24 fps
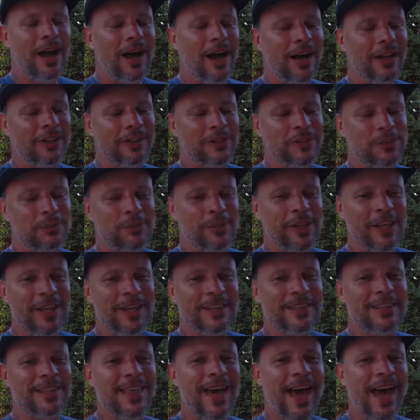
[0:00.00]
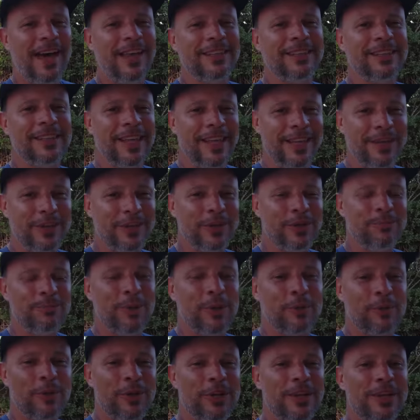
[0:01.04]
I'll explain that later,
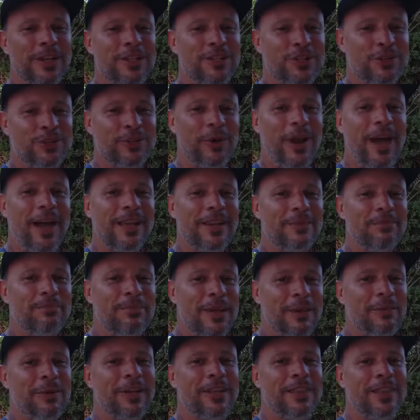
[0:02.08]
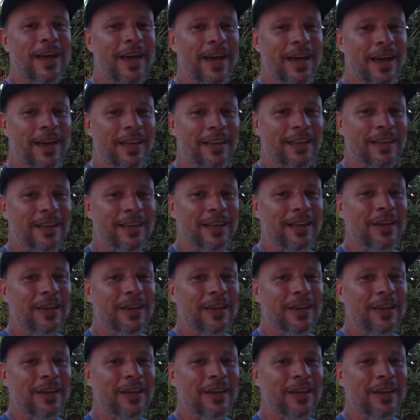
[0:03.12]
but we're gonna try to mimic that